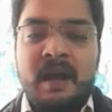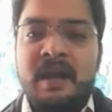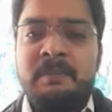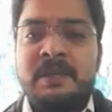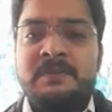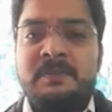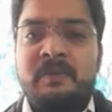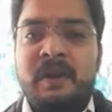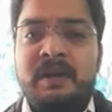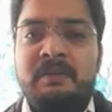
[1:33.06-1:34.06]
IBS
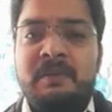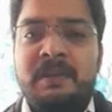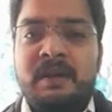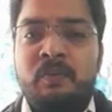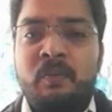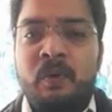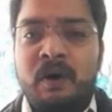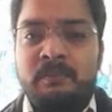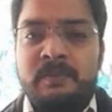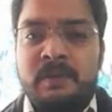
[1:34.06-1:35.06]
provided me that
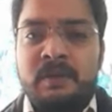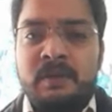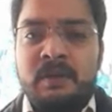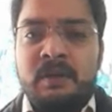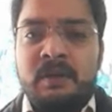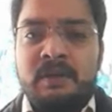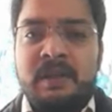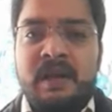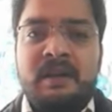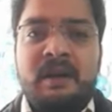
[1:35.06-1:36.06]
warmth
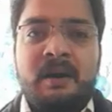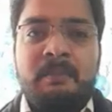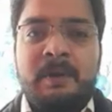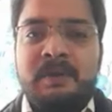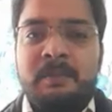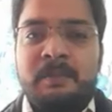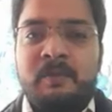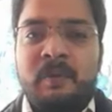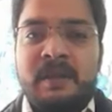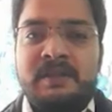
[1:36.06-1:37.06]
that a mother
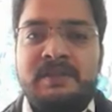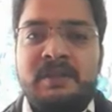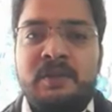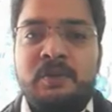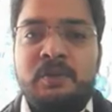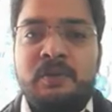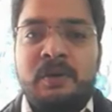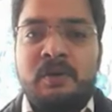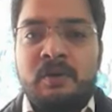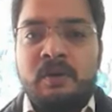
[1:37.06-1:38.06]
provides to the
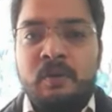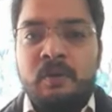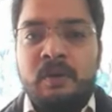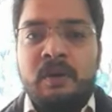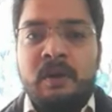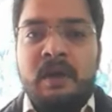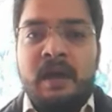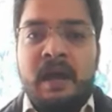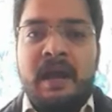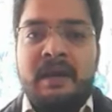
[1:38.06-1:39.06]
cocoon,
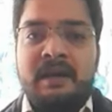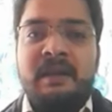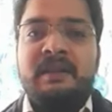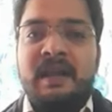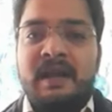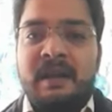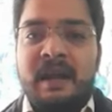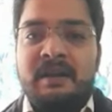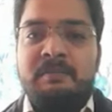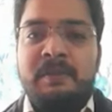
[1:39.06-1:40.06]
and that
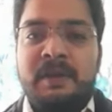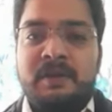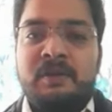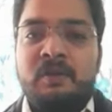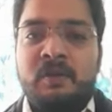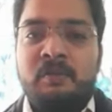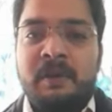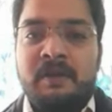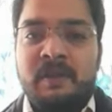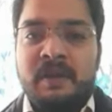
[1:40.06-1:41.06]
helped me to grow
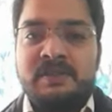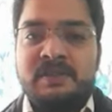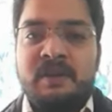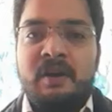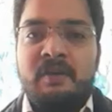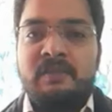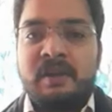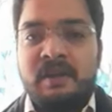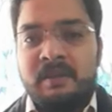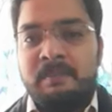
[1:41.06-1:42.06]
my wings of the
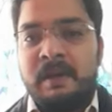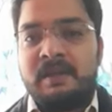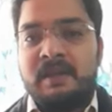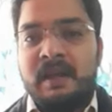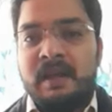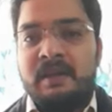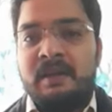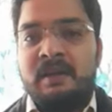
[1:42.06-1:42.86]
career path ahead.